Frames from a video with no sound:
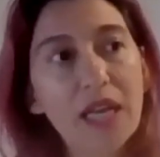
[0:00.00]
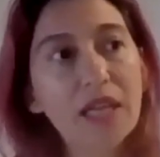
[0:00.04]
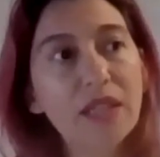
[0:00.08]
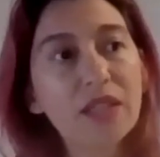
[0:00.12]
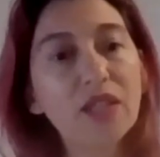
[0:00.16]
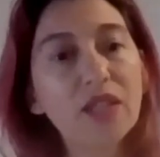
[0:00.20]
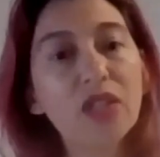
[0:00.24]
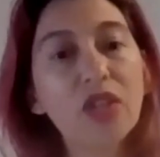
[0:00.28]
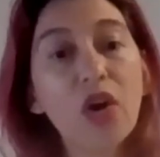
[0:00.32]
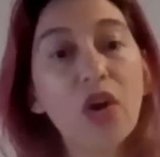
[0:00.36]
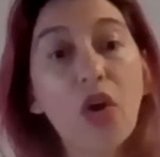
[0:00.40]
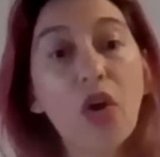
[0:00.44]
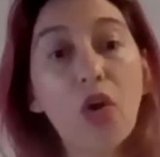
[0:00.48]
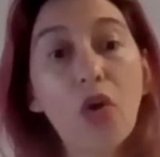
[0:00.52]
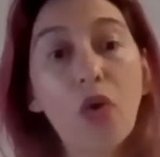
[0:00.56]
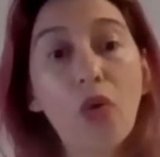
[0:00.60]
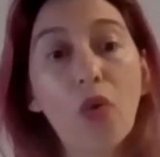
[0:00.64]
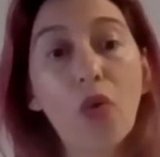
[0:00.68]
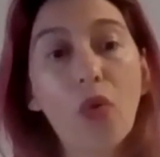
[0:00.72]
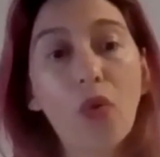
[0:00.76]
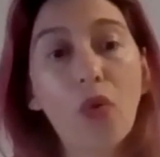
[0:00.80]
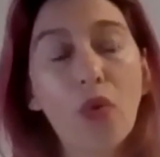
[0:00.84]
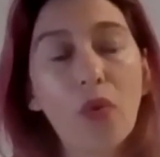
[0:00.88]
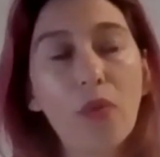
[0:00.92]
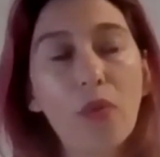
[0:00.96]

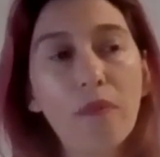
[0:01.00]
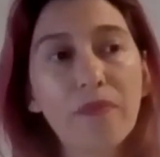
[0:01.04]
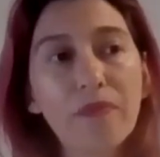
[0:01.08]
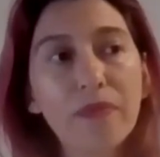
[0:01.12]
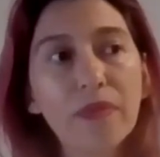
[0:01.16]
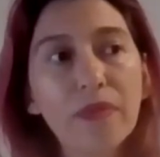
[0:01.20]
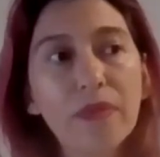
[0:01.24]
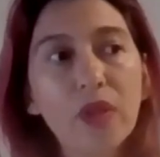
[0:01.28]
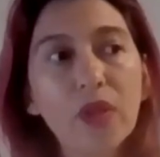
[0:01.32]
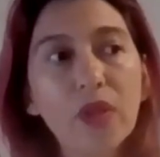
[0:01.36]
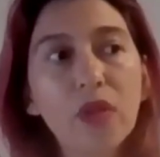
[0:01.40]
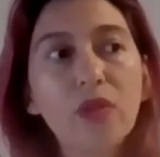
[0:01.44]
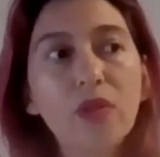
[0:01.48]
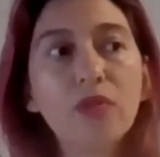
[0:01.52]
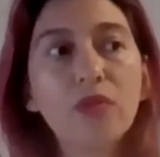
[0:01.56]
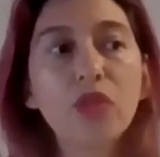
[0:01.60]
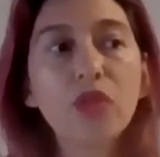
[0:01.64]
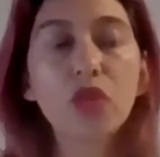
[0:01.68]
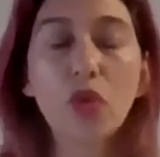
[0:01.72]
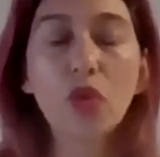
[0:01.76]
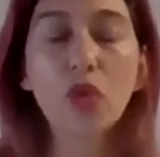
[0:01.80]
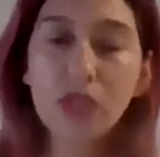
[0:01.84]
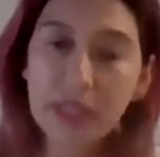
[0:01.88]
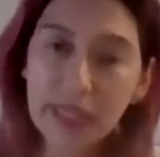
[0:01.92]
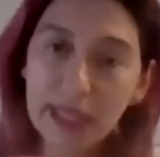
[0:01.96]
So
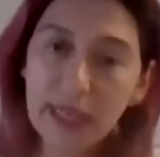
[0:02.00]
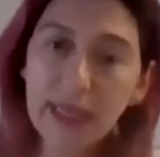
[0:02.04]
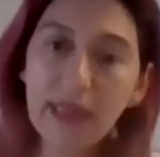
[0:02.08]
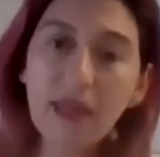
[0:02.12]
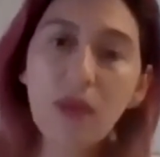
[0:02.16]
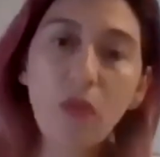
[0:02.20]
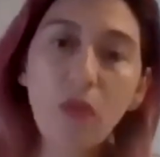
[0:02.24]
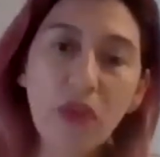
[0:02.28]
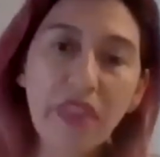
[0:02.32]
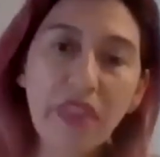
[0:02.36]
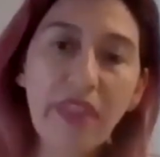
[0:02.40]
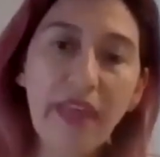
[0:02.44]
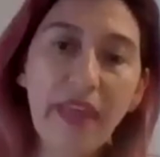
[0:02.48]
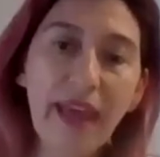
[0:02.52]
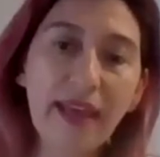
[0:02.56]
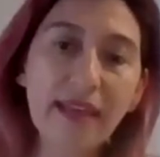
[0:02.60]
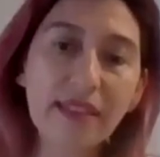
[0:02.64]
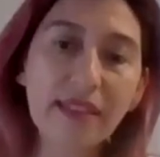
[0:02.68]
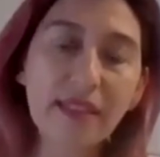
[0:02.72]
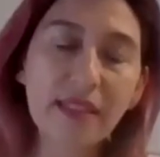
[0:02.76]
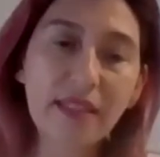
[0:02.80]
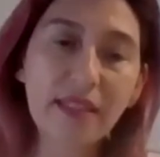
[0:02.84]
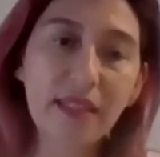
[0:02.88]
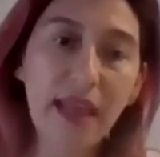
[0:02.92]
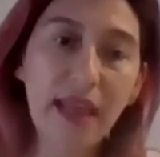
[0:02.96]
dealing with
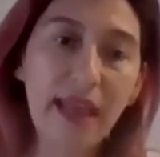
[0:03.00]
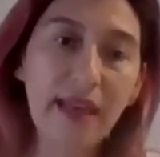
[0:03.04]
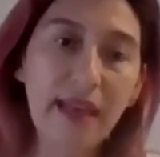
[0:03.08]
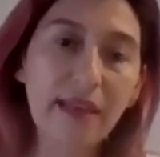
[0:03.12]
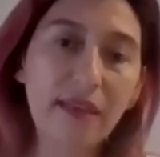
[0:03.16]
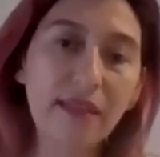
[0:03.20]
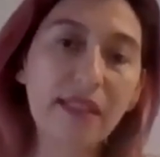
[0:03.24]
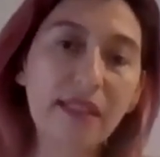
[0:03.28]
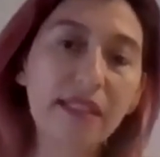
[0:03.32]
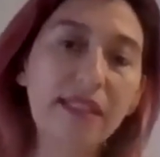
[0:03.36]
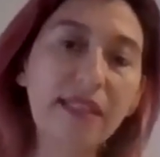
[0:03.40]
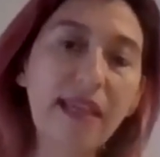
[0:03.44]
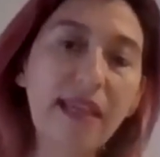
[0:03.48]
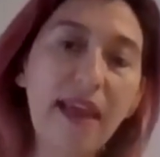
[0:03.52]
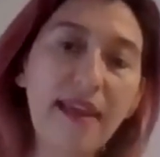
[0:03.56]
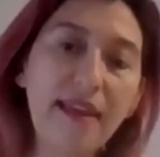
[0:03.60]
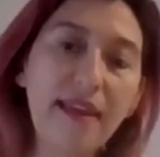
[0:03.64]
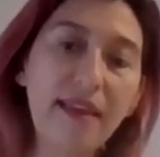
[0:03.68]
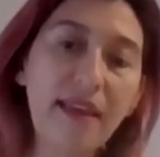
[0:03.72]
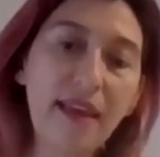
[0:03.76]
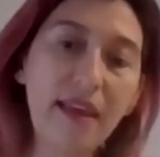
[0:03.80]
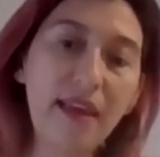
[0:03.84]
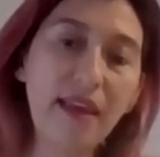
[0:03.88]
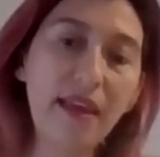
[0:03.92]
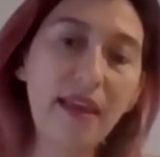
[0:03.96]
that and
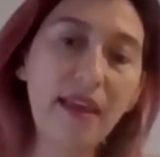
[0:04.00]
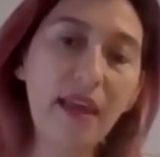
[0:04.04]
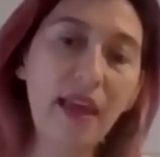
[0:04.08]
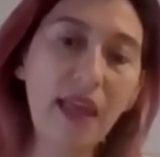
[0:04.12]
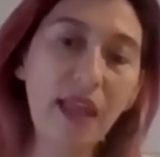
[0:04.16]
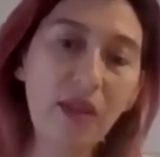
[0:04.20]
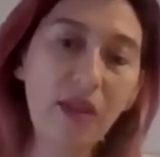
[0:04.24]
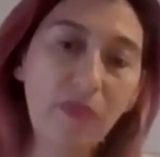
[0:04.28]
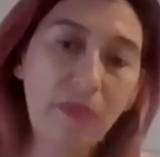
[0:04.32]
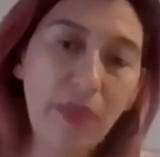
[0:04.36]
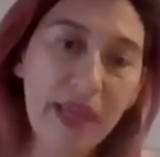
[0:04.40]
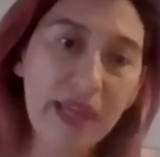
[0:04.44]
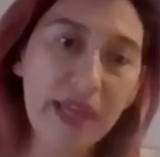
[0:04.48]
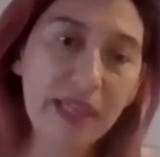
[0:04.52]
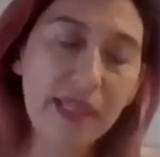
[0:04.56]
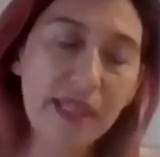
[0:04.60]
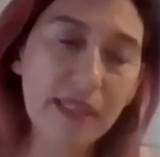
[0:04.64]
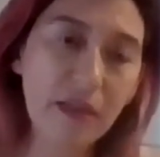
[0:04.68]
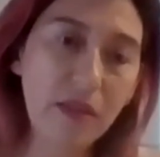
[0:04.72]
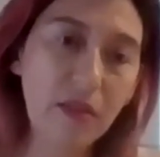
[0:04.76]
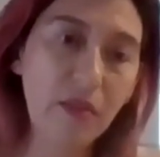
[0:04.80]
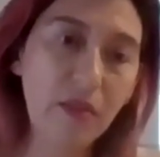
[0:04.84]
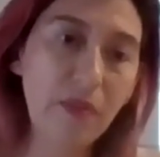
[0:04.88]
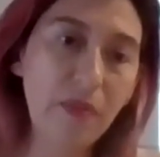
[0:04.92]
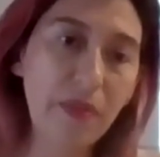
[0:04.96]
staying embedded
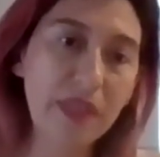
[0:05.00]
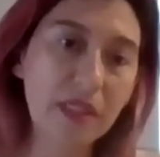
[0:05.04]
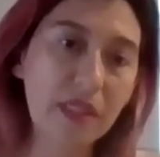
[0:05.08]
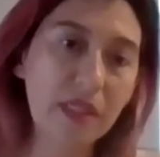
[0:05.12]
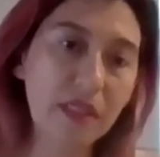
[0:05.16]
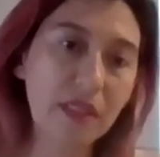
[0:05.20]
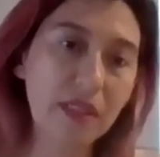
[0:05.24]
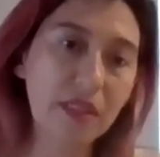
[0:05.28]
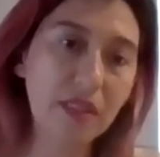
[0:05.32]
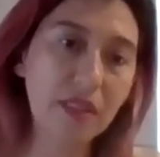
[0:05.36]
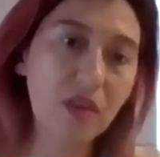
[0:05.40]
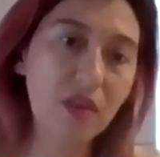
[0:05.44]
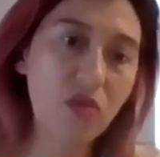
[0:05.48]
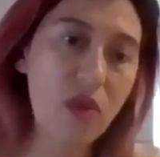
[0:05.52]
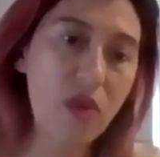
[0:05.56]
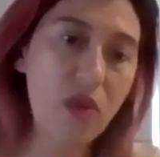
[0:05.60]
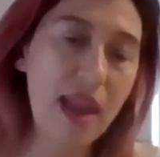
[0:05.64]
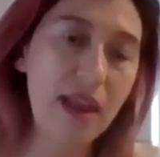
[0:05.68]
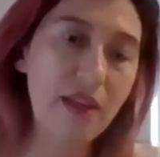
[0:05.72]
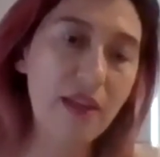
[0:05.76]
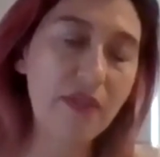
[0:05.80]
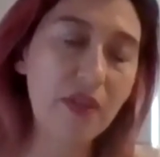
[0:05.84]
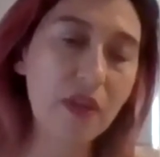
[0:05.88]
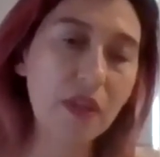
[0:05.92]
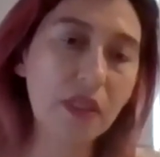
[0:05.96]
in the business and
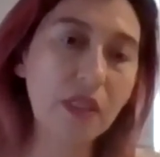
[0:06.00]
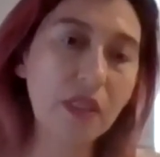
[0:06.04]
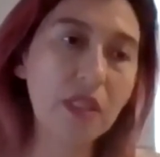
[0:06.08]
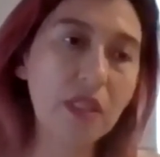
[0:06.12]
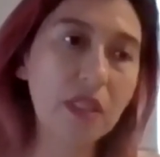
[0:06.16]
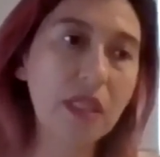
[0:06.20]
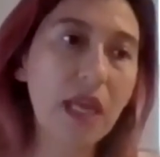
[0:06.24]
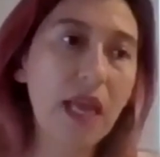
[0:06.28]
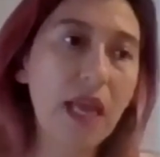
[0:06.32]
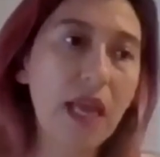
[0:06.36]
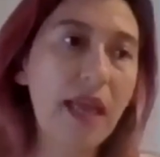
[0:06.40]
relevant